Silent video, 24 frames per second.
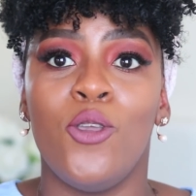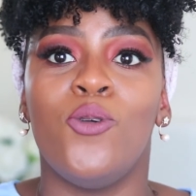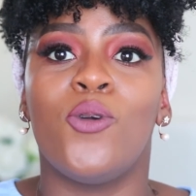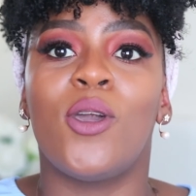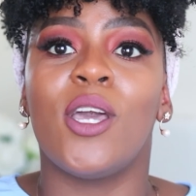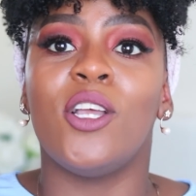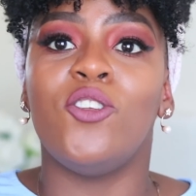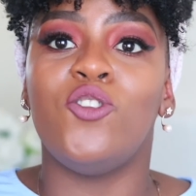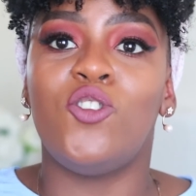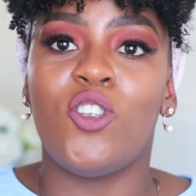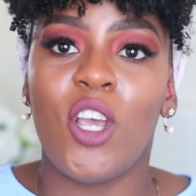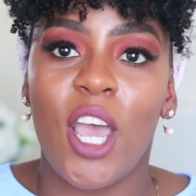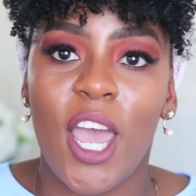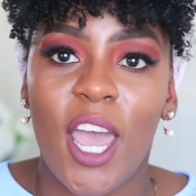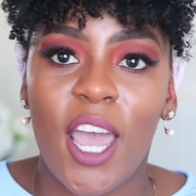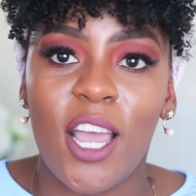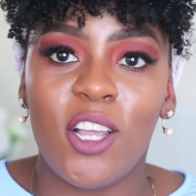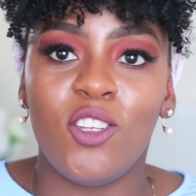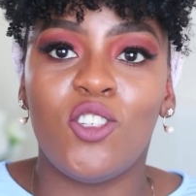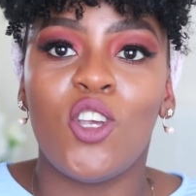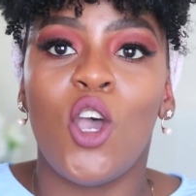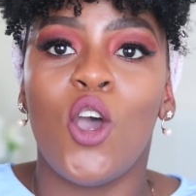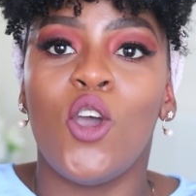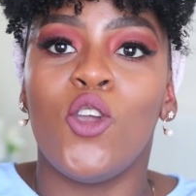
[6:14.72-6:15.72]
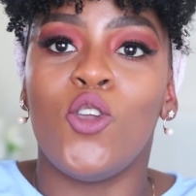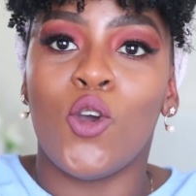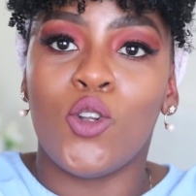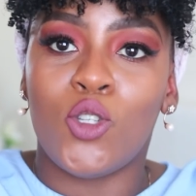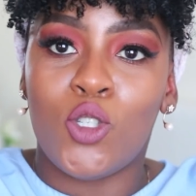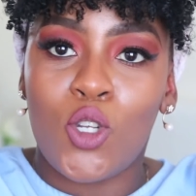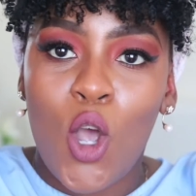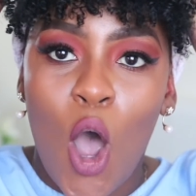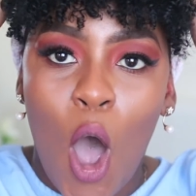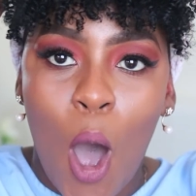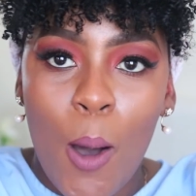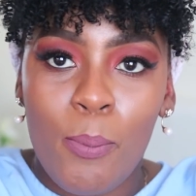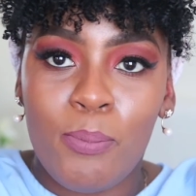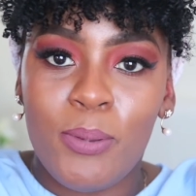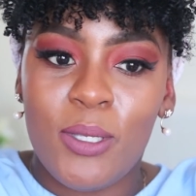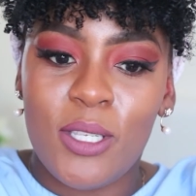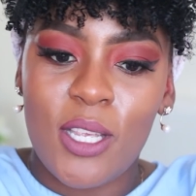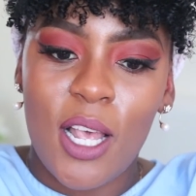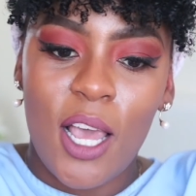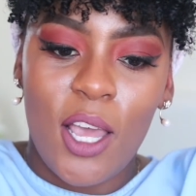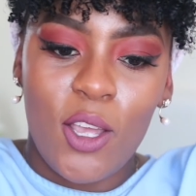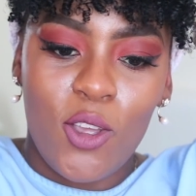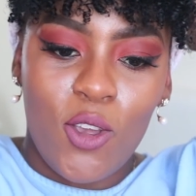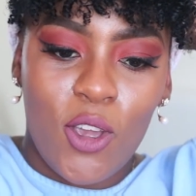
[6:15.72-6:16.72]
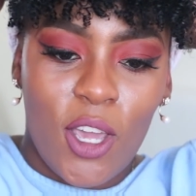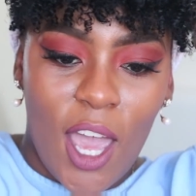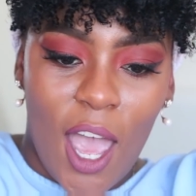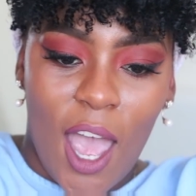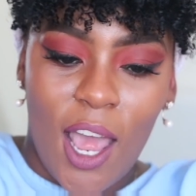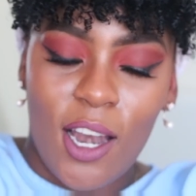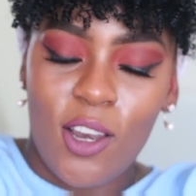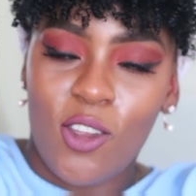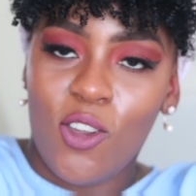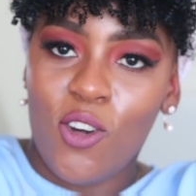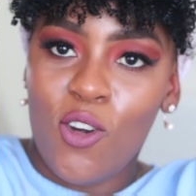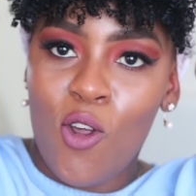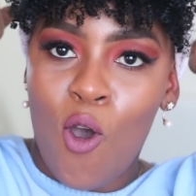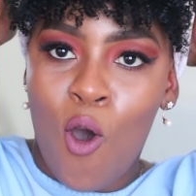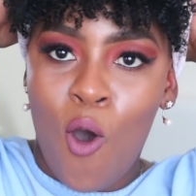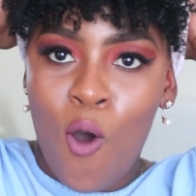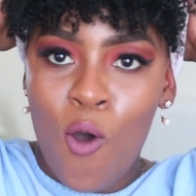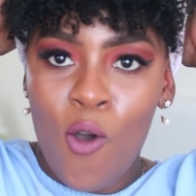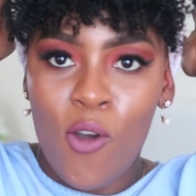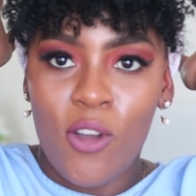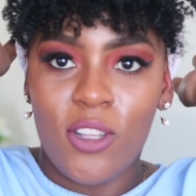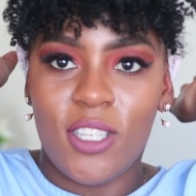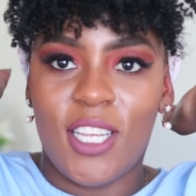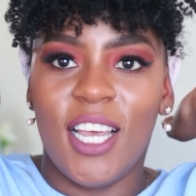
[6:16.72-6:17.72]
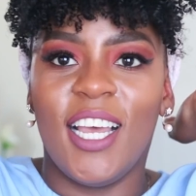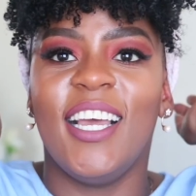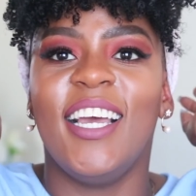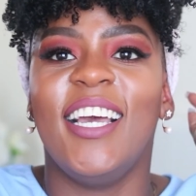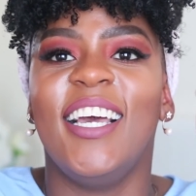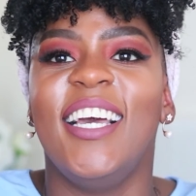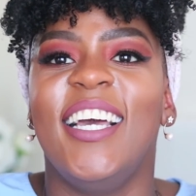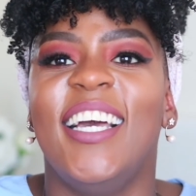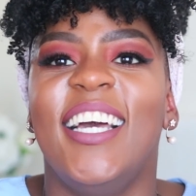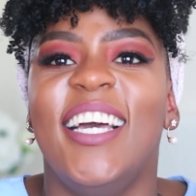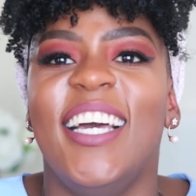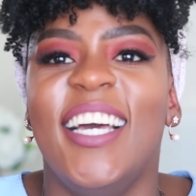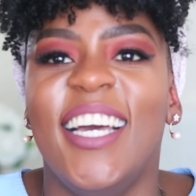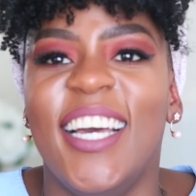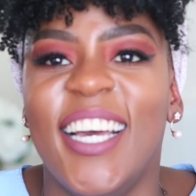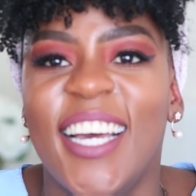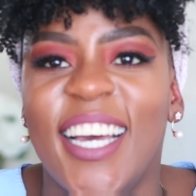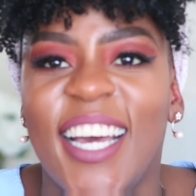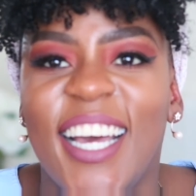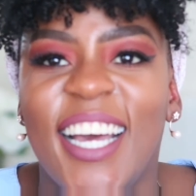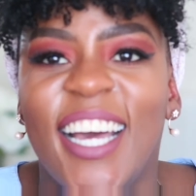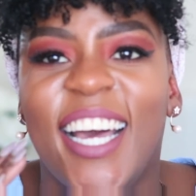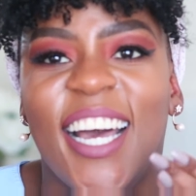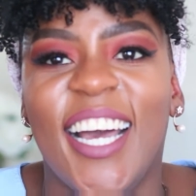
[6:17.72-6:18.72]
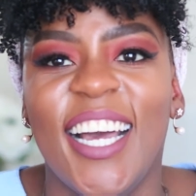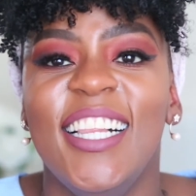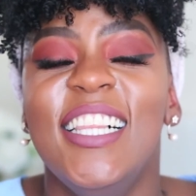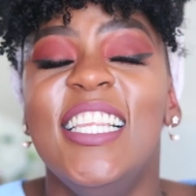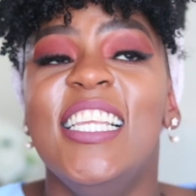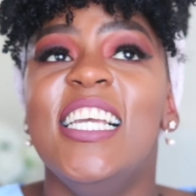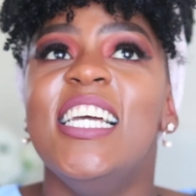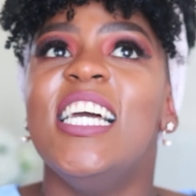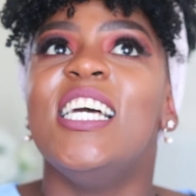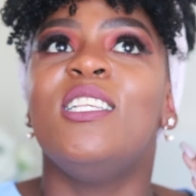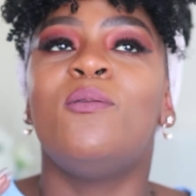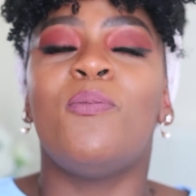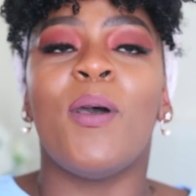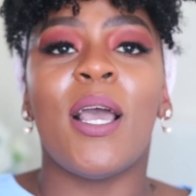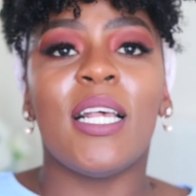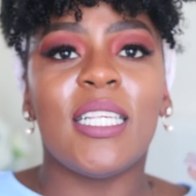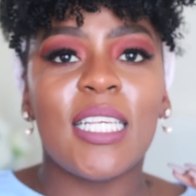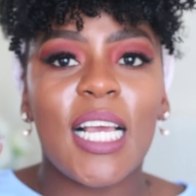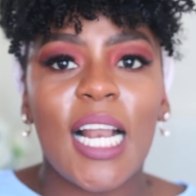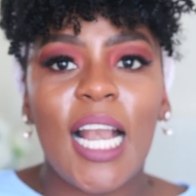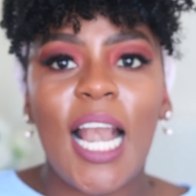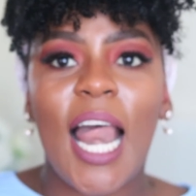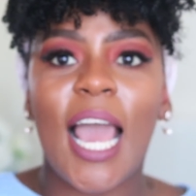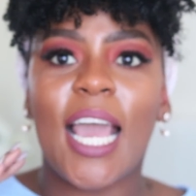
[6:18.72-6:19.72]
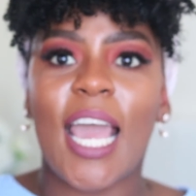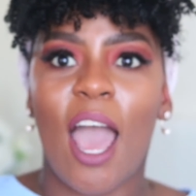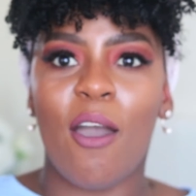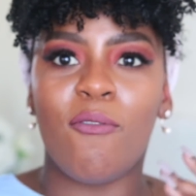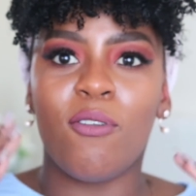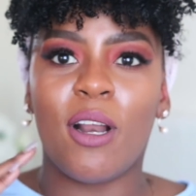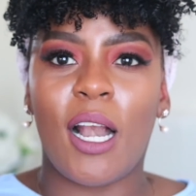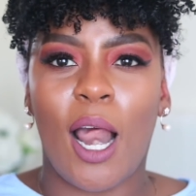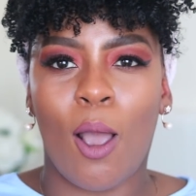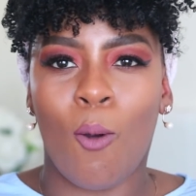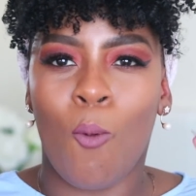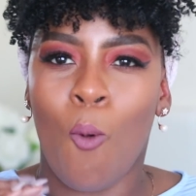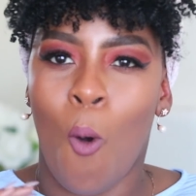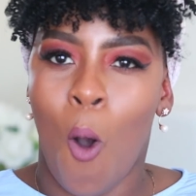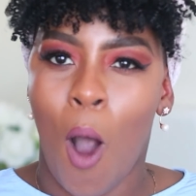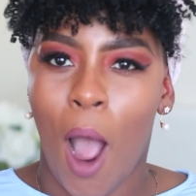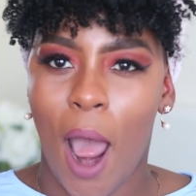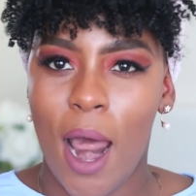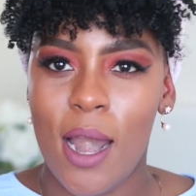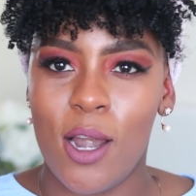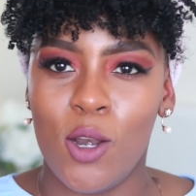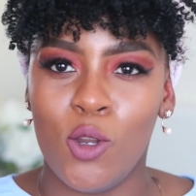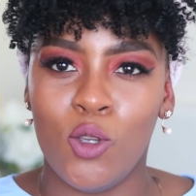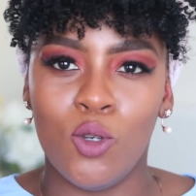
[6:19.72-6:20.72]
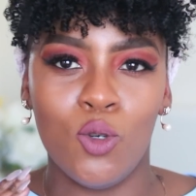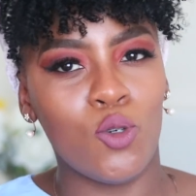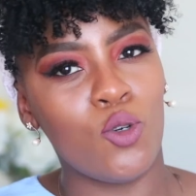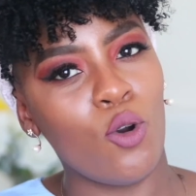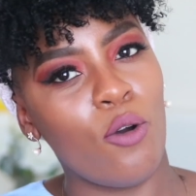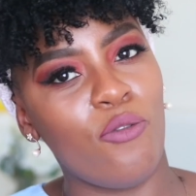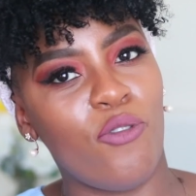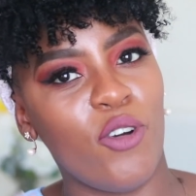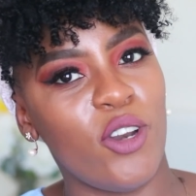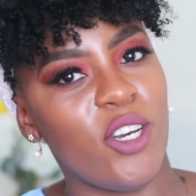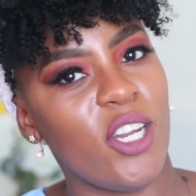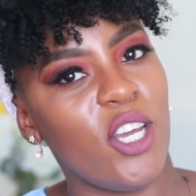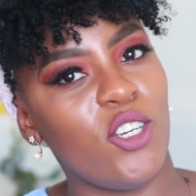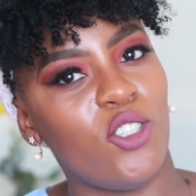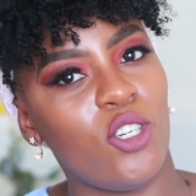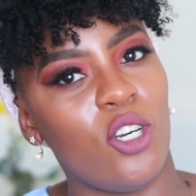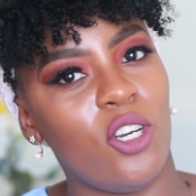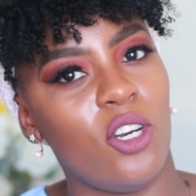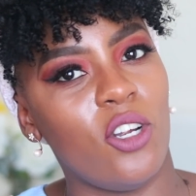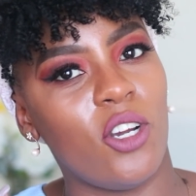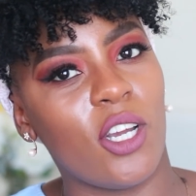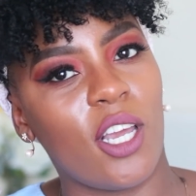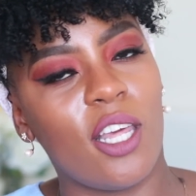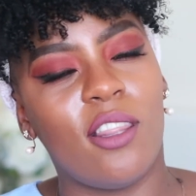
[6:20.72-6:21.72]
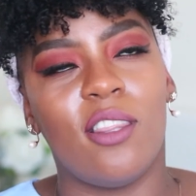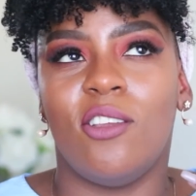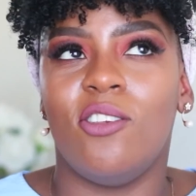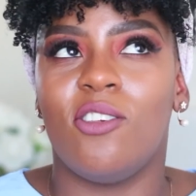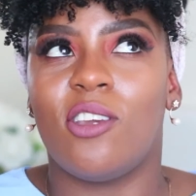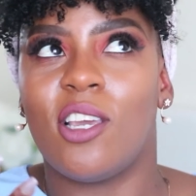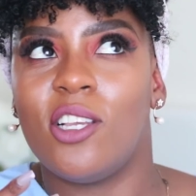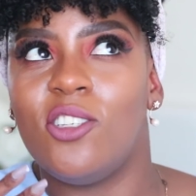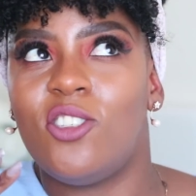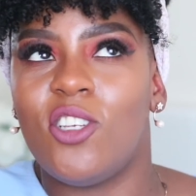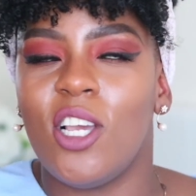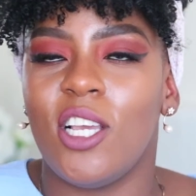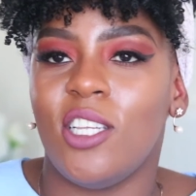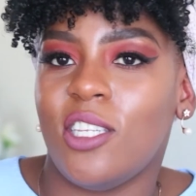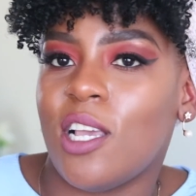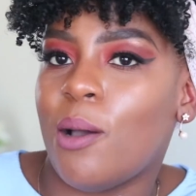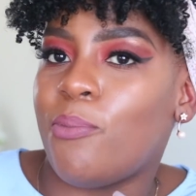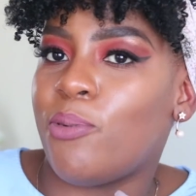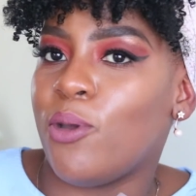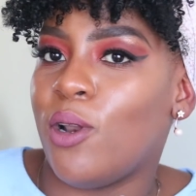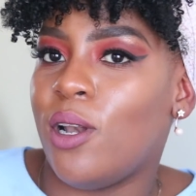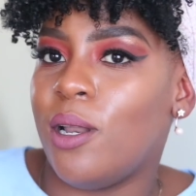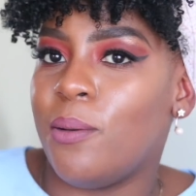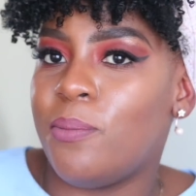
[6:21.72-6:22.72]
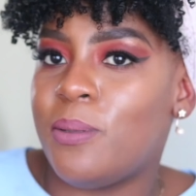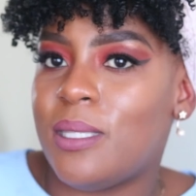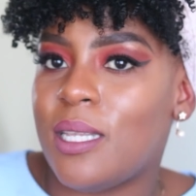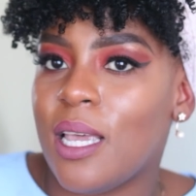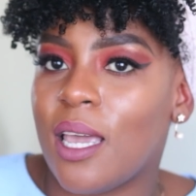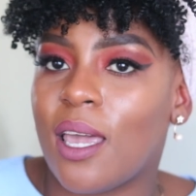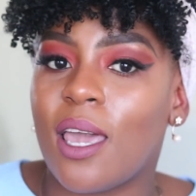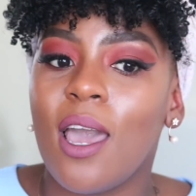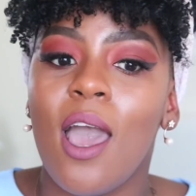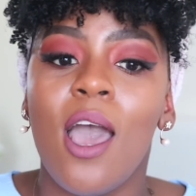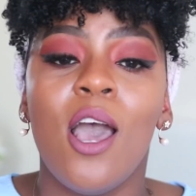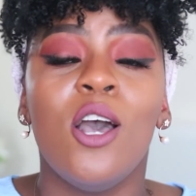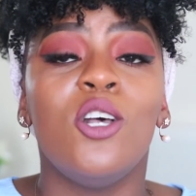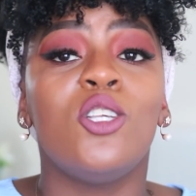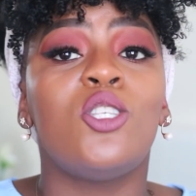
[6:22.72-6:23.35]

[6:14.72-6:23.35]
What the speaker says: You can change your tops, you can, you know. It's basically like having like one neutral foundation look, and then you can change up your lipstick.